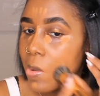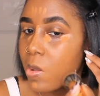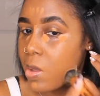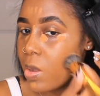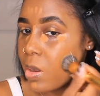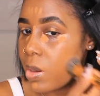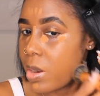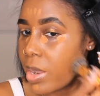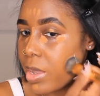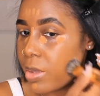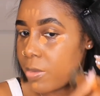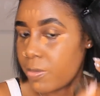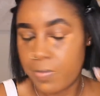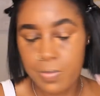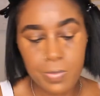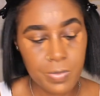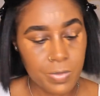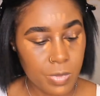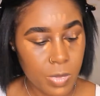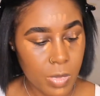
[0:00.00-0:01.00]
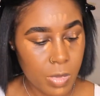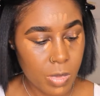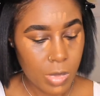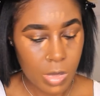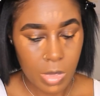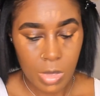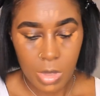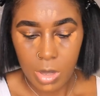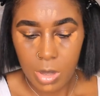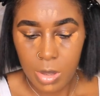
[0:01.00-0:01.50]
Alright,
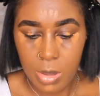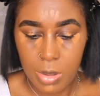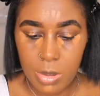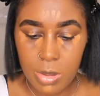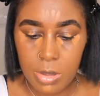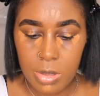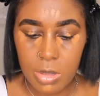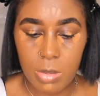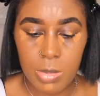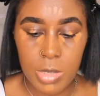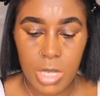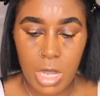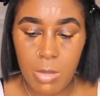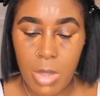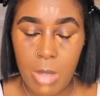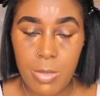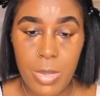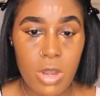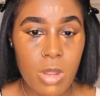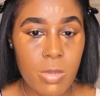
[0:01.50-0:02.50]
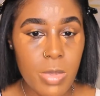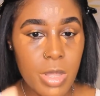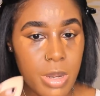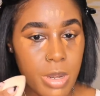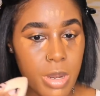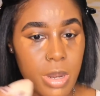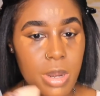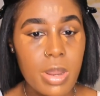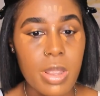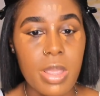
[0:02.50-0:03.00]
so I'm going to take my beauty
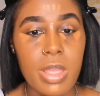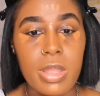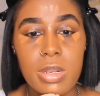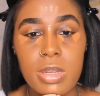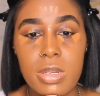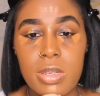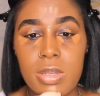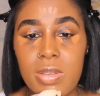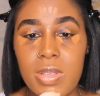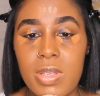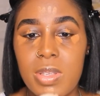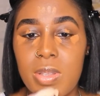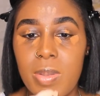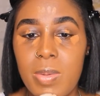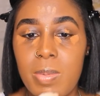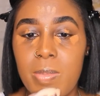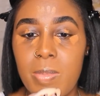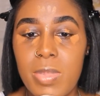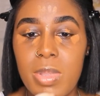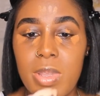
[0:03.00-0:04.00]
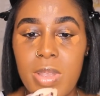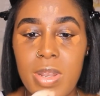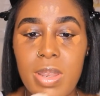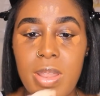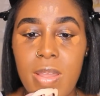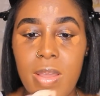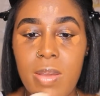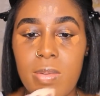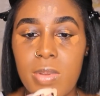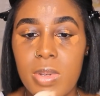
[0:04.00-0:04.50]
blender and just blend
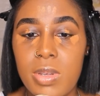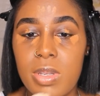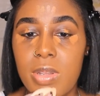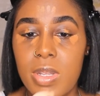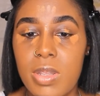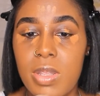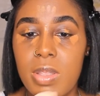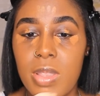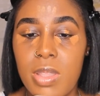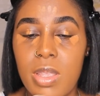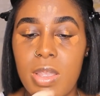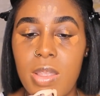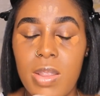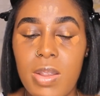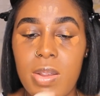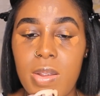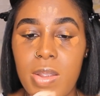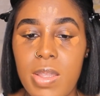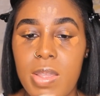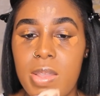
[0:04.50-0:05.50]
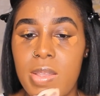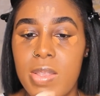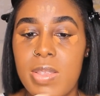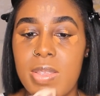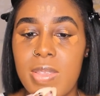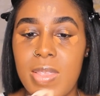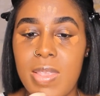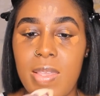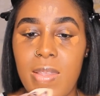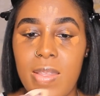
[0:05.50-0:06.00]
out the
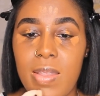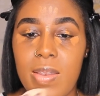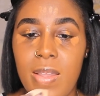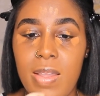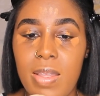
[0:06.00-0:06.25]
areas that I